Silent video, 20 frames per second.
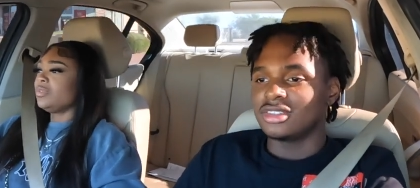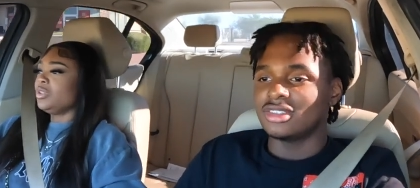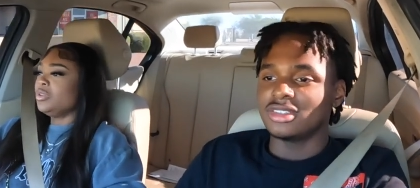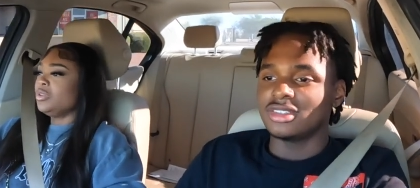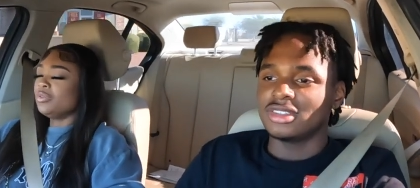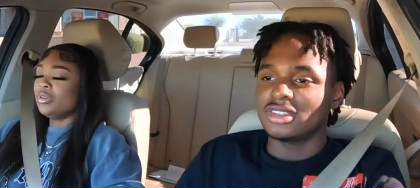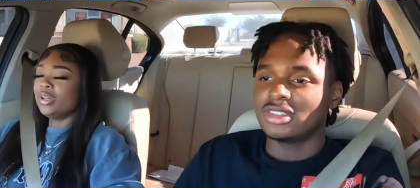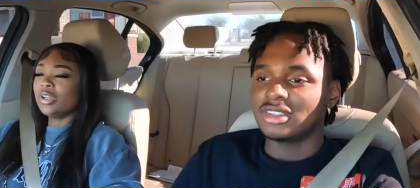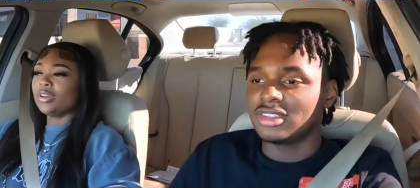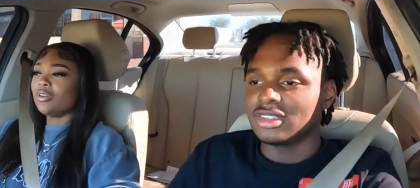
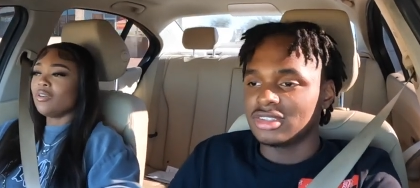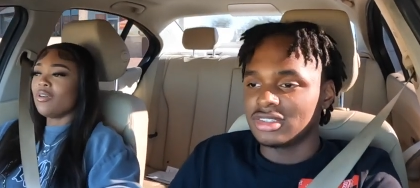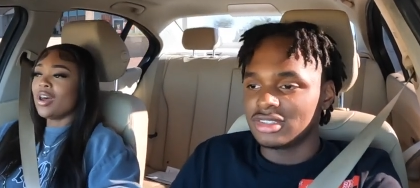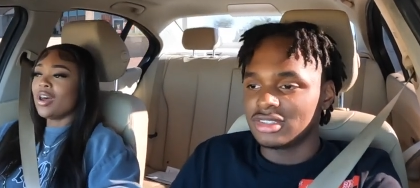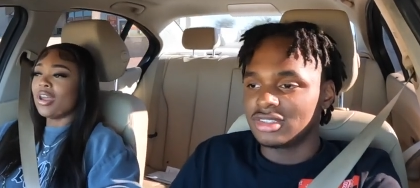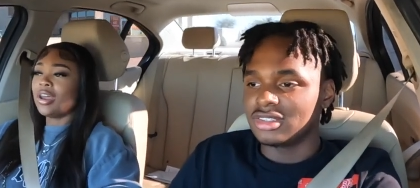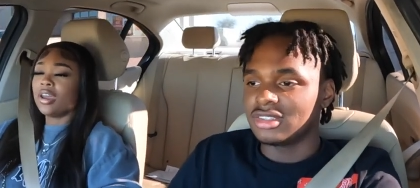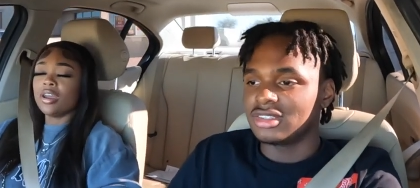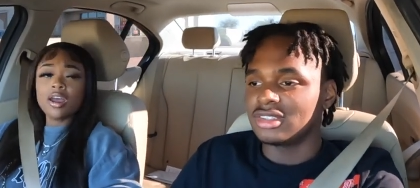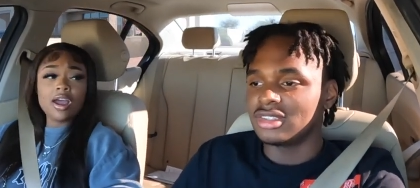Speaker 1: You could have
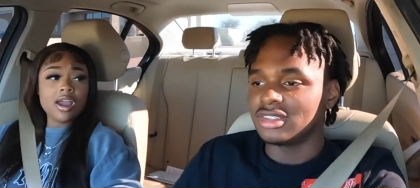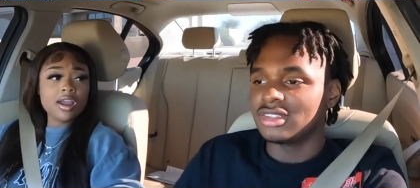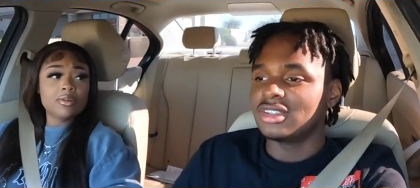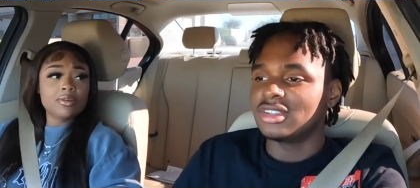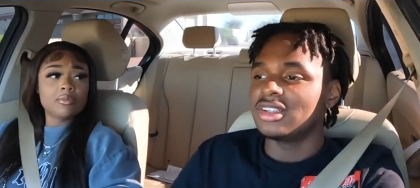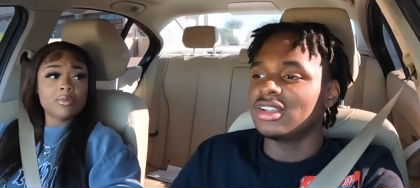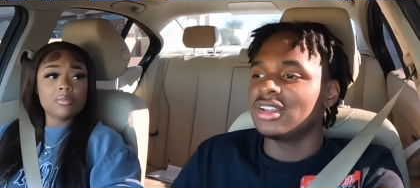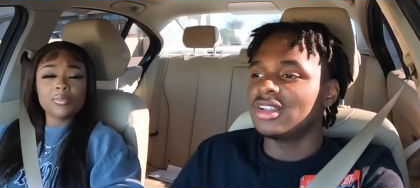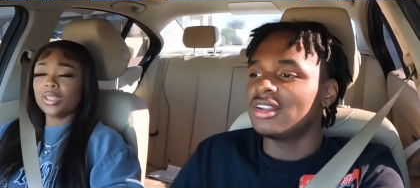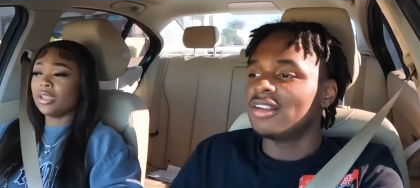called
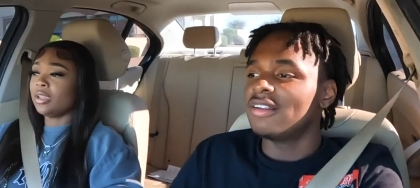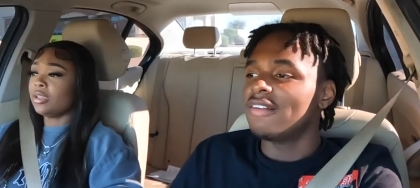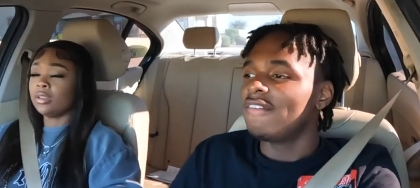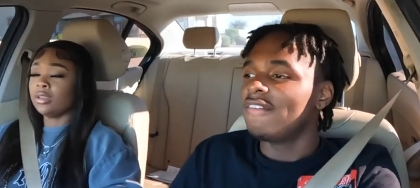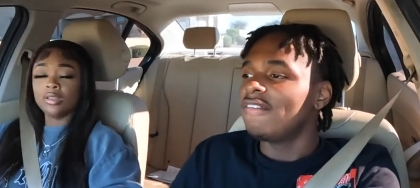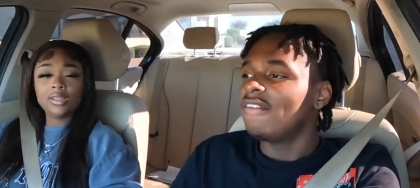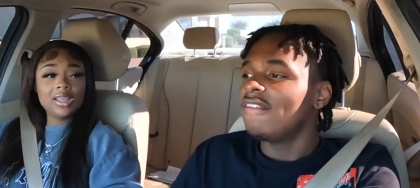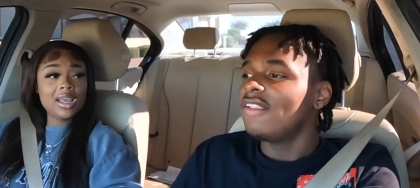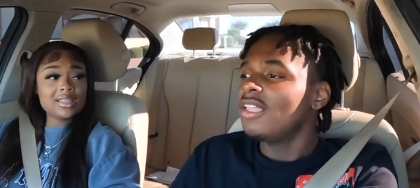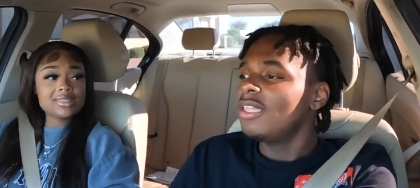her when we
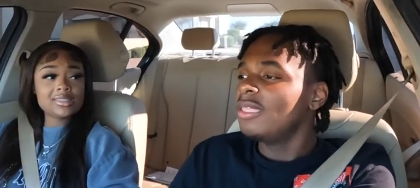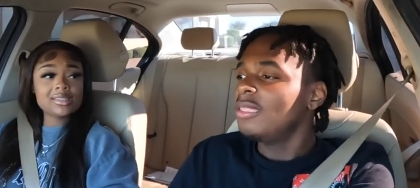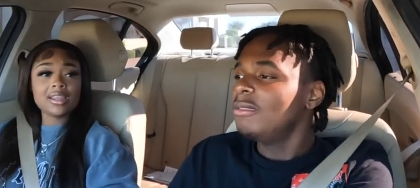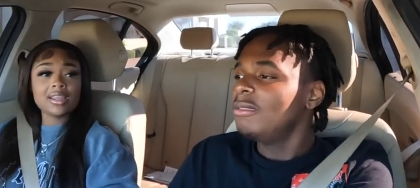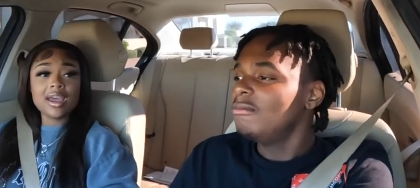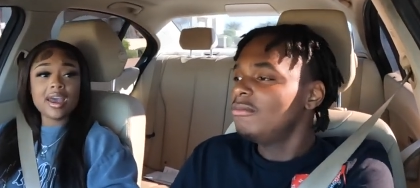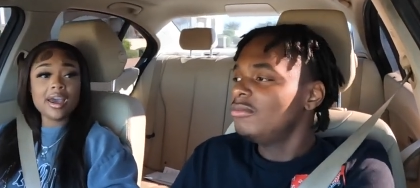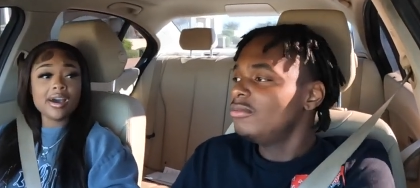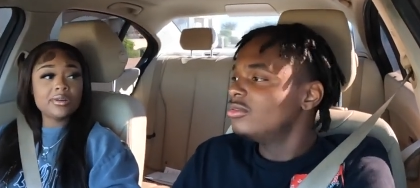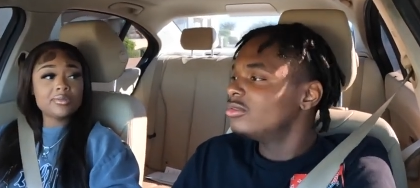got to
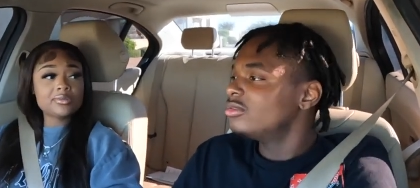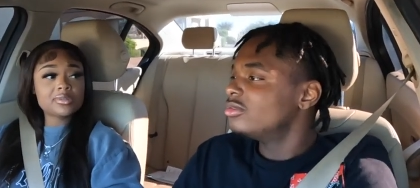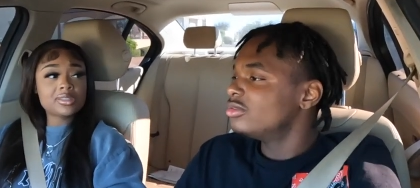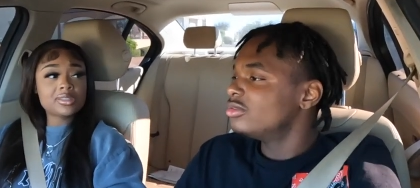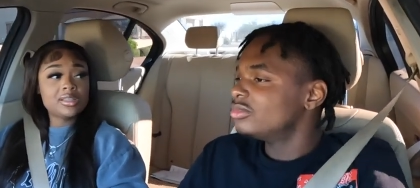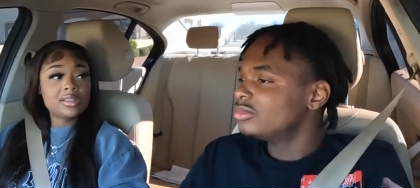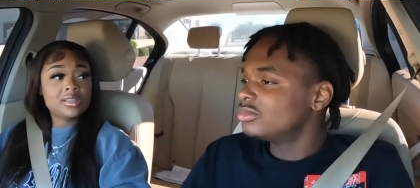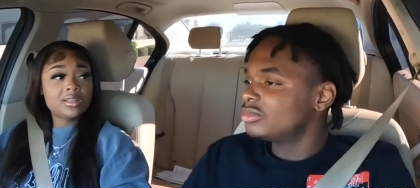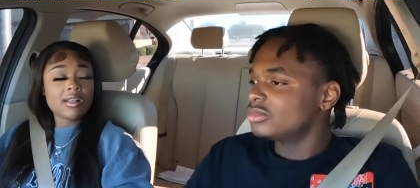the house.